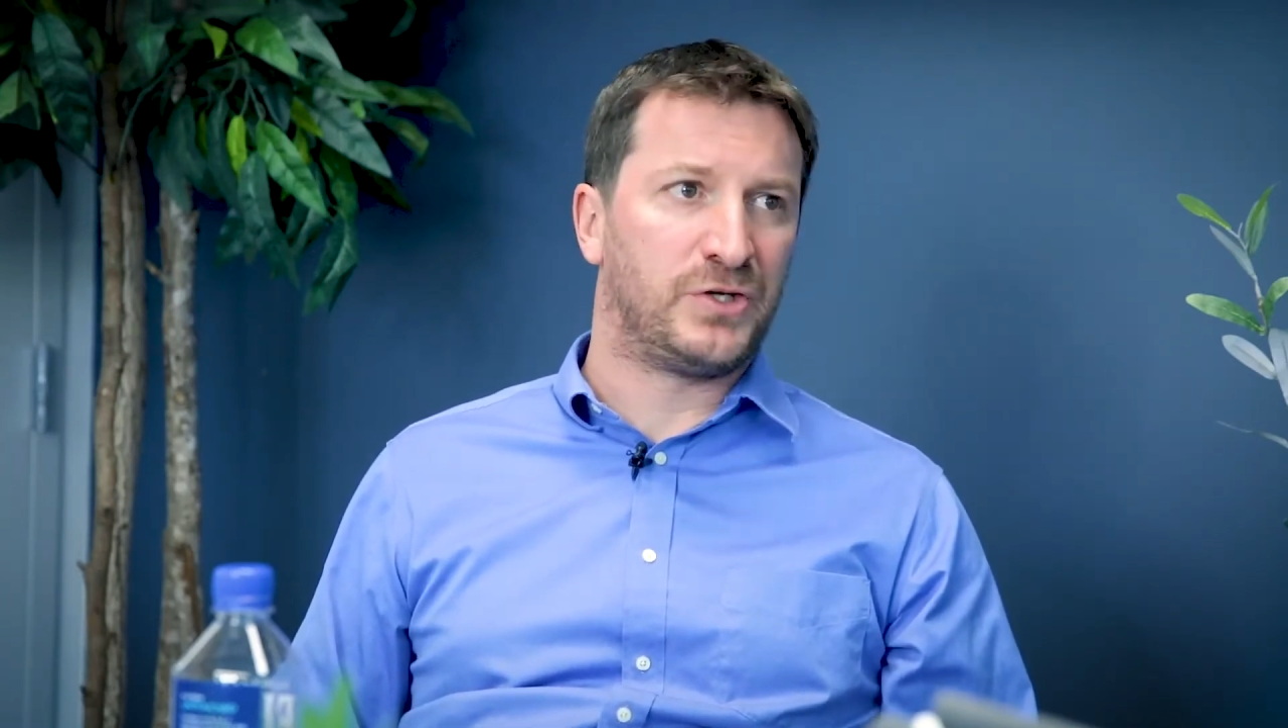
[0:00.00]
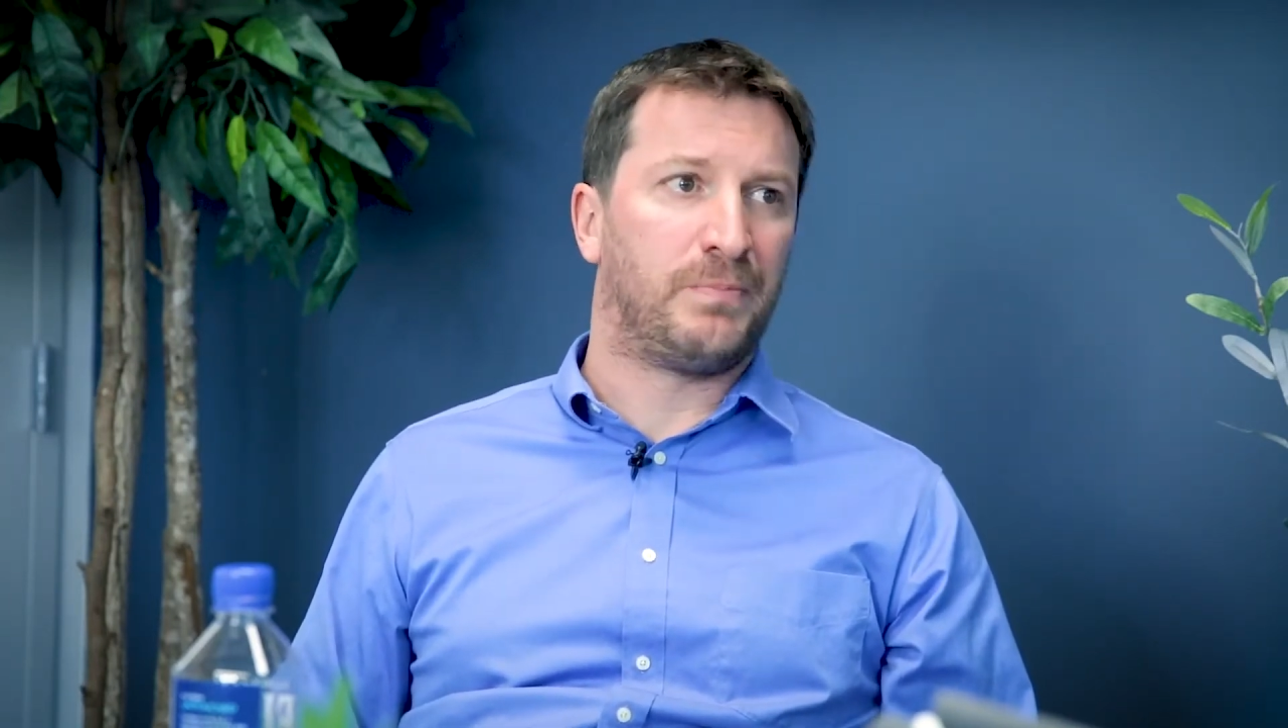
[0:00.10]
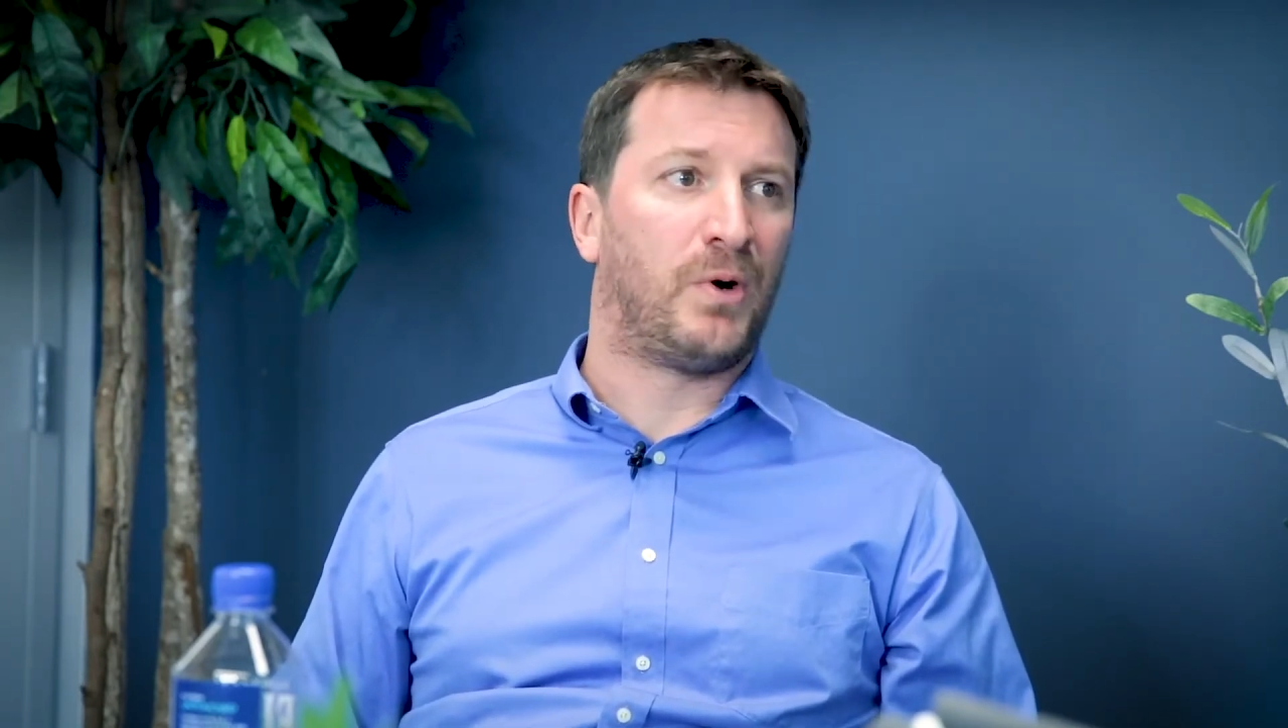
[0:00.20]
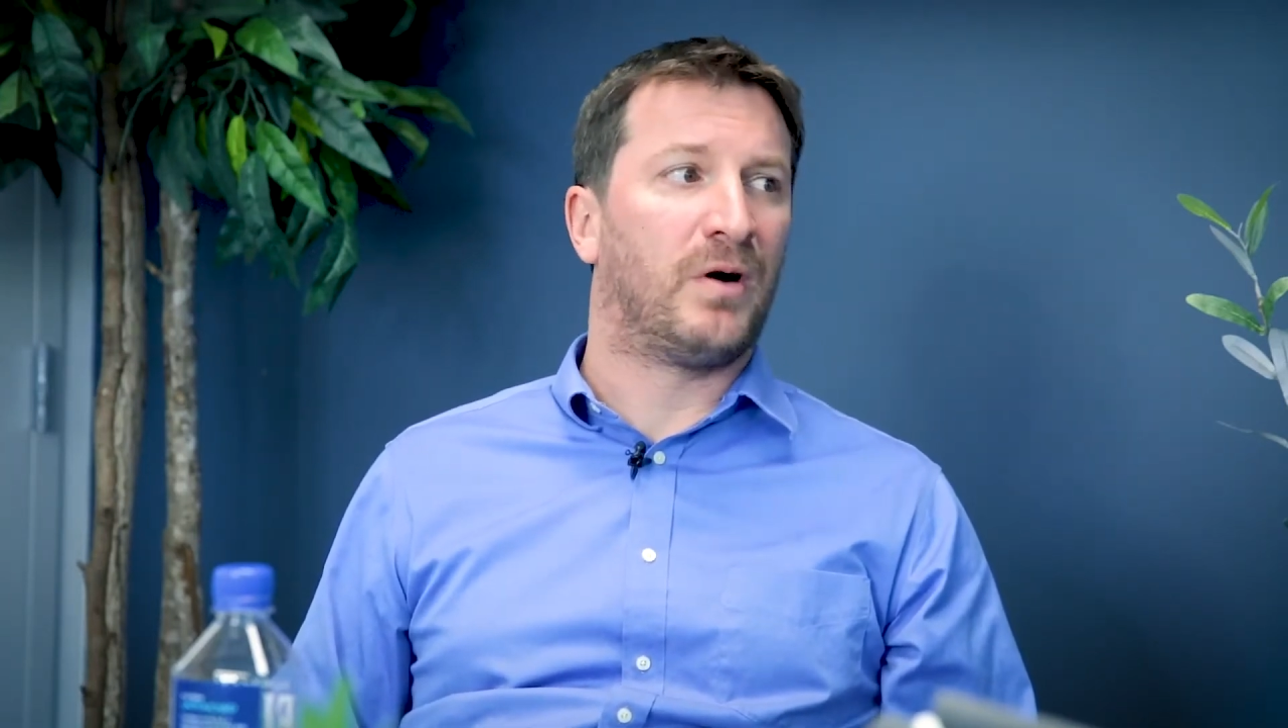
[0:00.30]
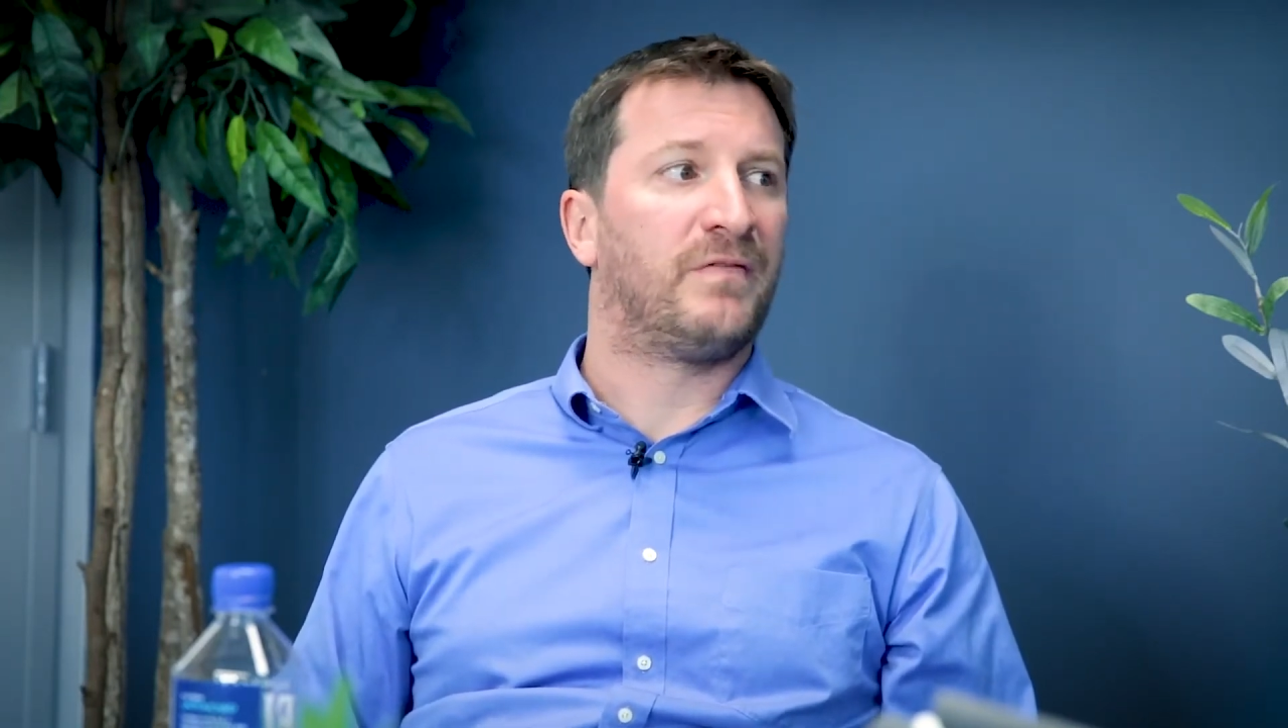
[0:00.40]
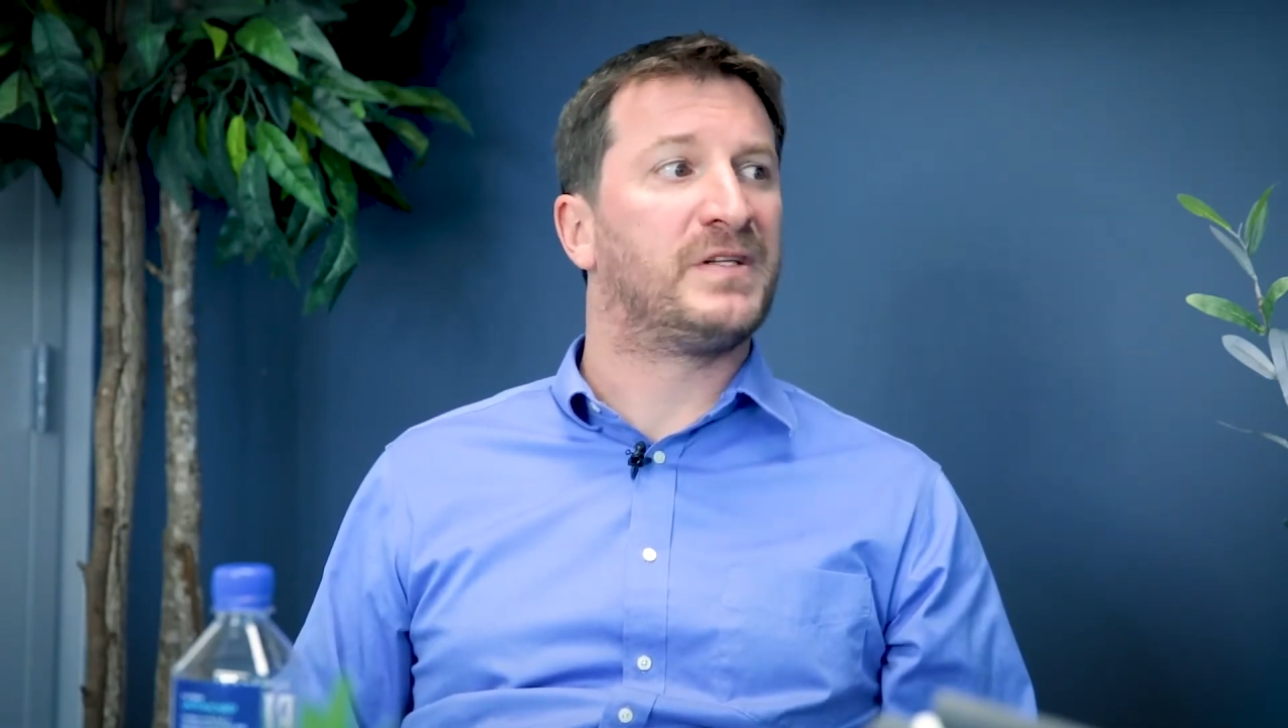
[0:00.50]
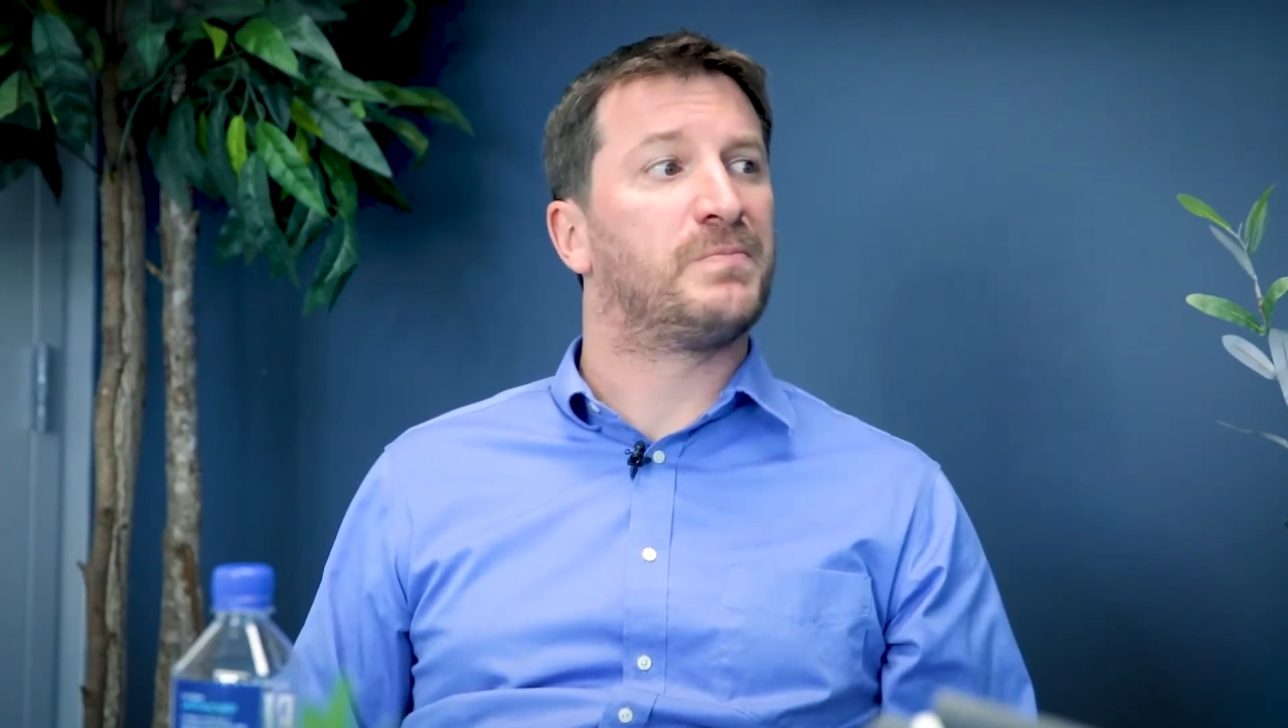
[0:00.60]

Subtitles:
part of it's